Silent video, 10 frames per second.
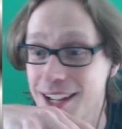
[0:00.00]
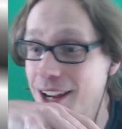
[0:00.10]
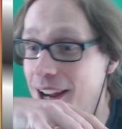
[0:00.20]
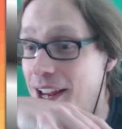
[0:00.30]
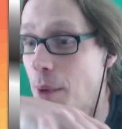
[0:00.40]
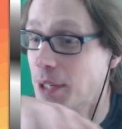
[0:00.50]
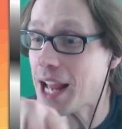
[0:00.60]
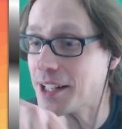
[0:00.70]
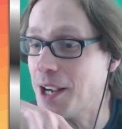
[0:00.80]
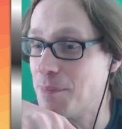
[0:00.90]
Yeah, we
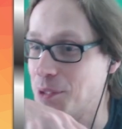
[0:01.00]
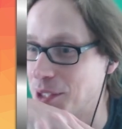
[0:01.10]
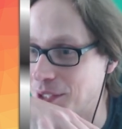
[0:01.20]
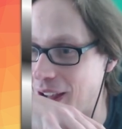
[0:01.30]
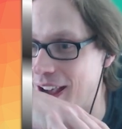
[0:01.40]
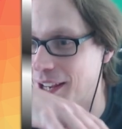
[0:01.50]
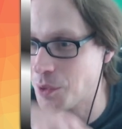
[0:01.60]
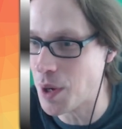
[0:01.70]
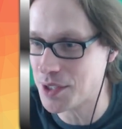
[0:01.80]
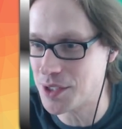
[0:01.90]
got a couple
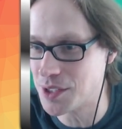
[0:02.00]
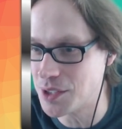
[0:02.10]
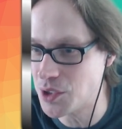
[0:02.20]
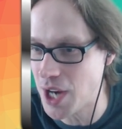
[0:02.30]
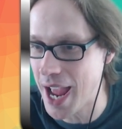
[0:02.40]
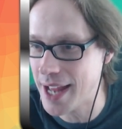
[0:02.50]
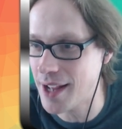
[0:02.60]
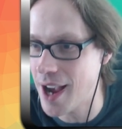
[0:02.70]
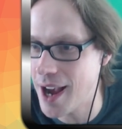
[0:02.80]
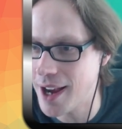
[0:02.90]
questions in chat.
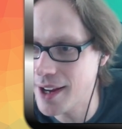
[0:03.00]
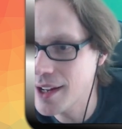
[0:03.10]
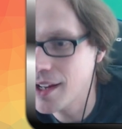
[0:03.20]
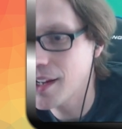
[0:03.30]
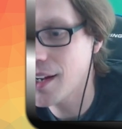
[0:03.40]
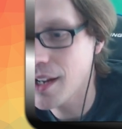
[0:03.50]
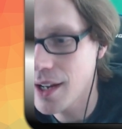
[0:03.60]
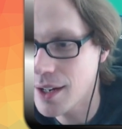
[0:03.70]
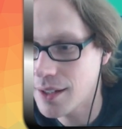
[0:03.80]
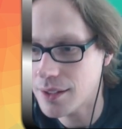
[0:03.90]
Any of the players sorts
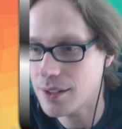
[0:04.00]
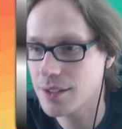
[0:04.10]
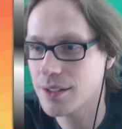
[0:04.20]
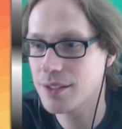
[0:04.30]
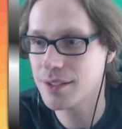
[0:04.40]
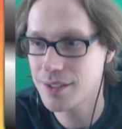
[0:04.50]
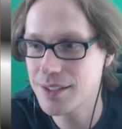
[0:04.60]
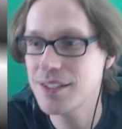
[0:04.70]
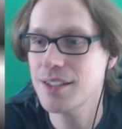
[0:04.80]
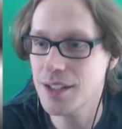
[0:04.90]
of questions in
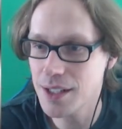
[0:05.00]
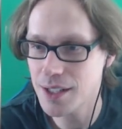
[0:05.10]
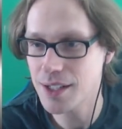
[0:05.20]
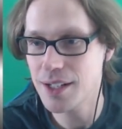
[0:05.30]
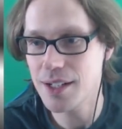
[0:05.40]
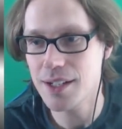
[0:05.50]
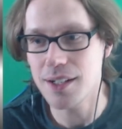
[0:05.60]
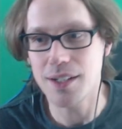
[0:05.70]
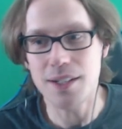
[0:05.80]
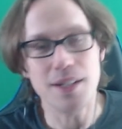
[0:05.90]
creating the urge
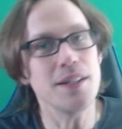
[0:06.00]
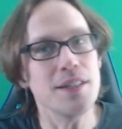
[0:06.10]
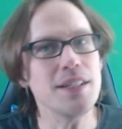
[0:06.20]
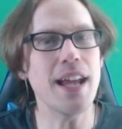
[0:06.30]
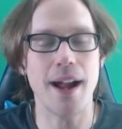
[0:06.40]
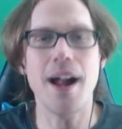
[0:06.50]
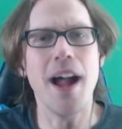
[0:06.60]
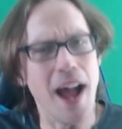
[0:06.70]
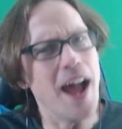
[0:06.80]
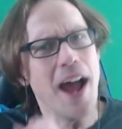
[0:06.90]
inspired or influence the end?